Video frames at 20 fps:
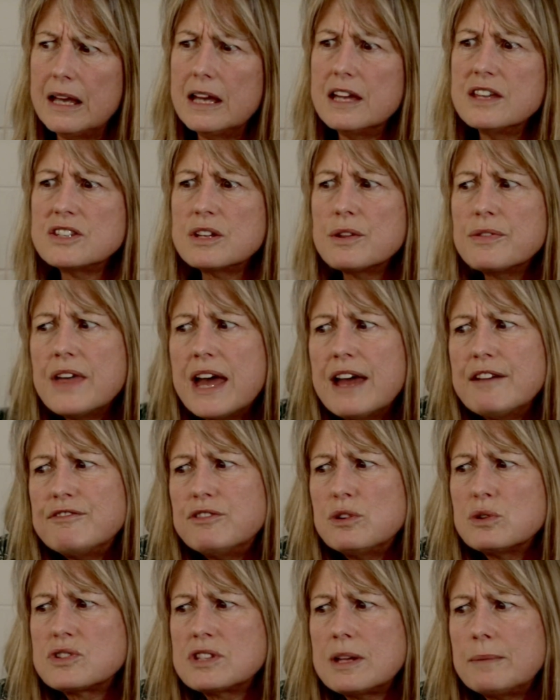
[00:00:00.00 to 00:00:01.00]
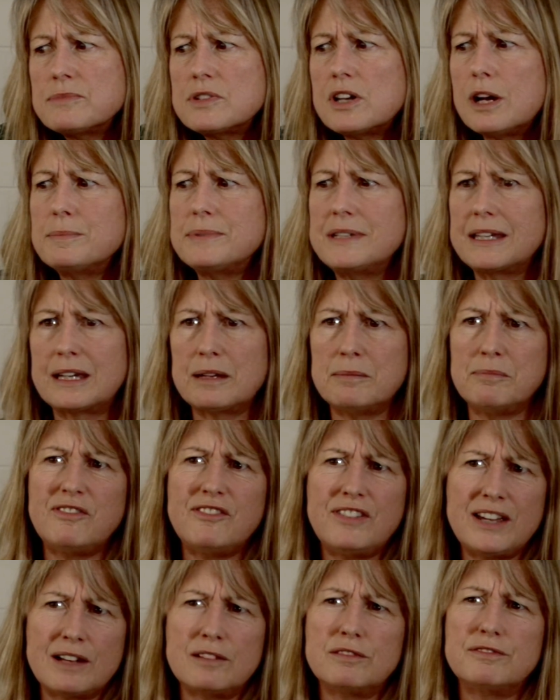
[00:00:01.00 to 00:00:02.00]
so therefore sometimes it can
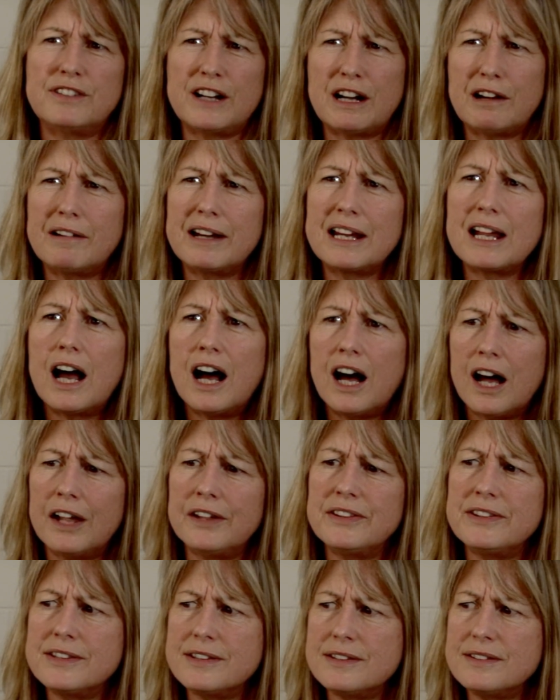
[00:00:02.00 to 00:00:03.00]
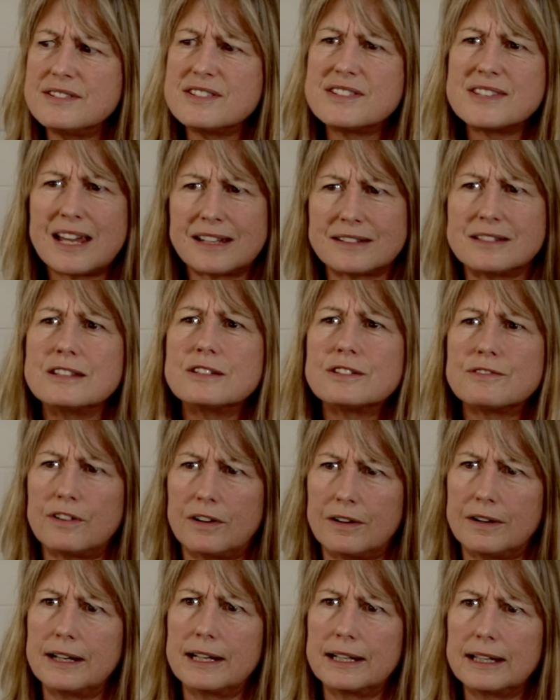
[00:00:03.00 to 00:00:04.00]
feel very
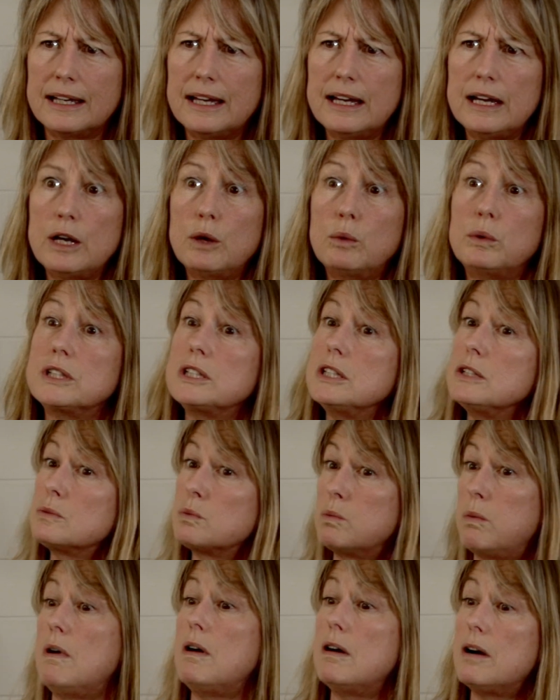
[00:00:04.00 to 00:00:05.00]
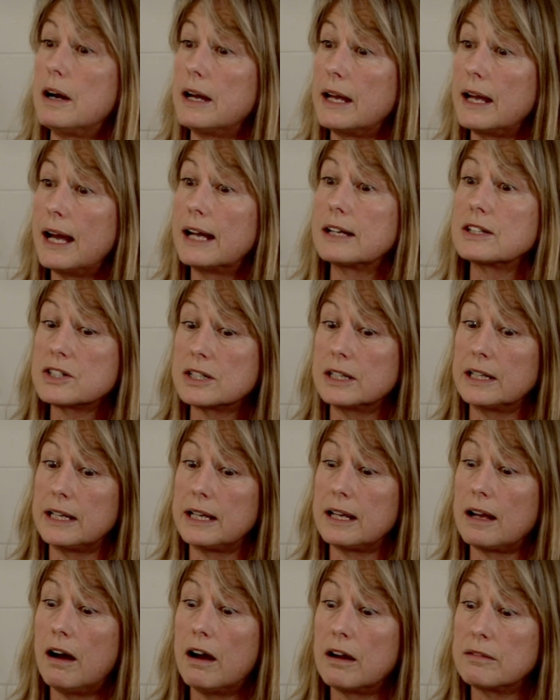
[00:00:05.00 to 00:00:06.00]
unsatisfying, which is why
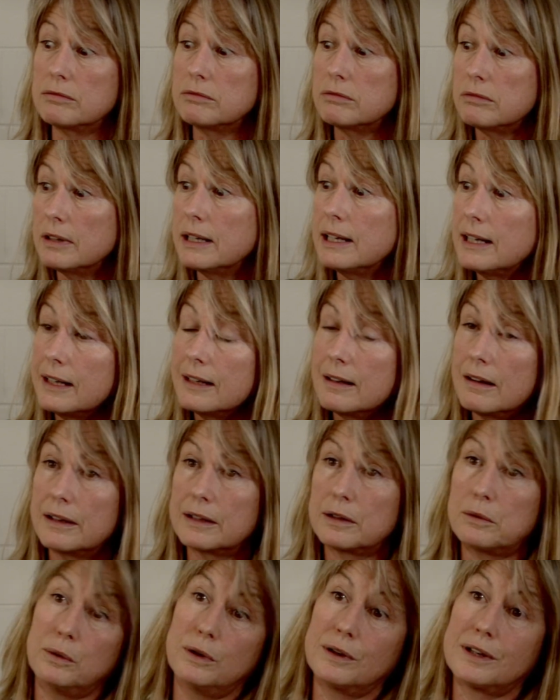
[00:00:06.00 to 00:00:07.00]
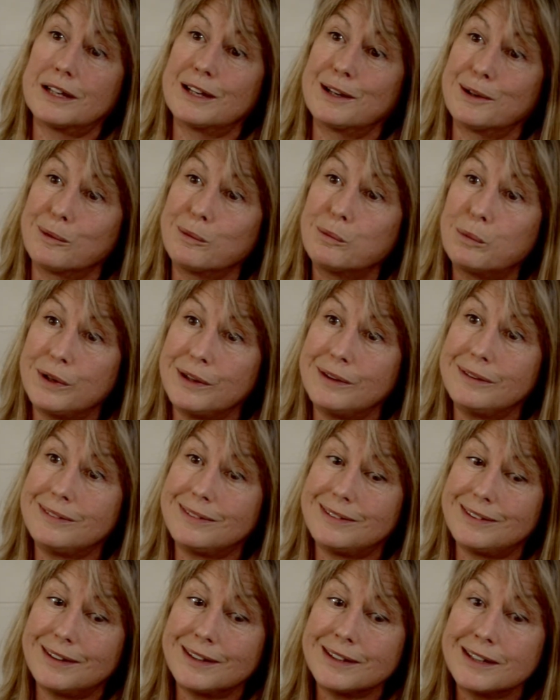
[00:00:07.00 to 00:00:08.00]
actually I really like working
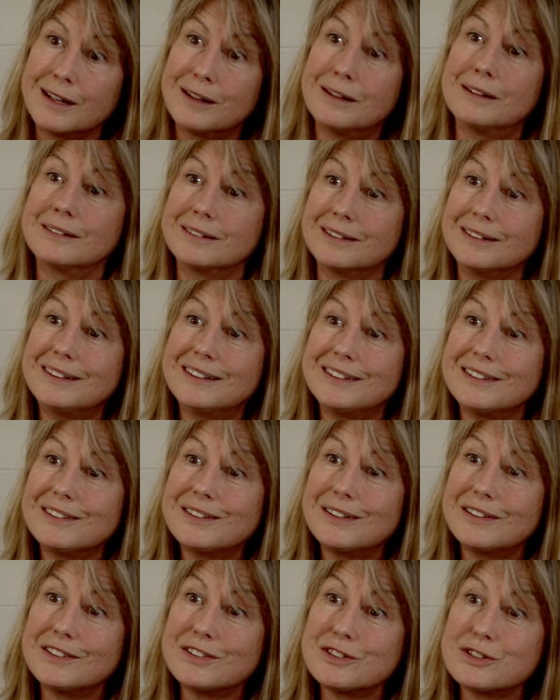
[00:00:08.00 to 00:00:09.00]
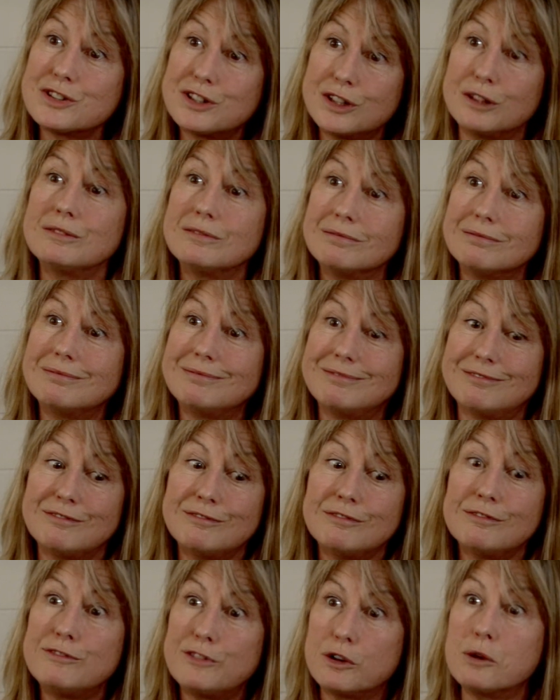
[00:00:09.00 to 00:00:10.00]
with young student
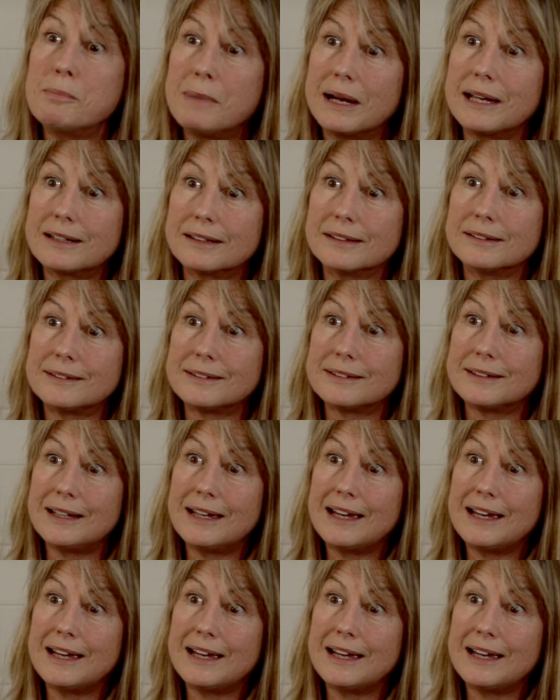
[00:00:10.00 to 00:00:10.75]
filmmakers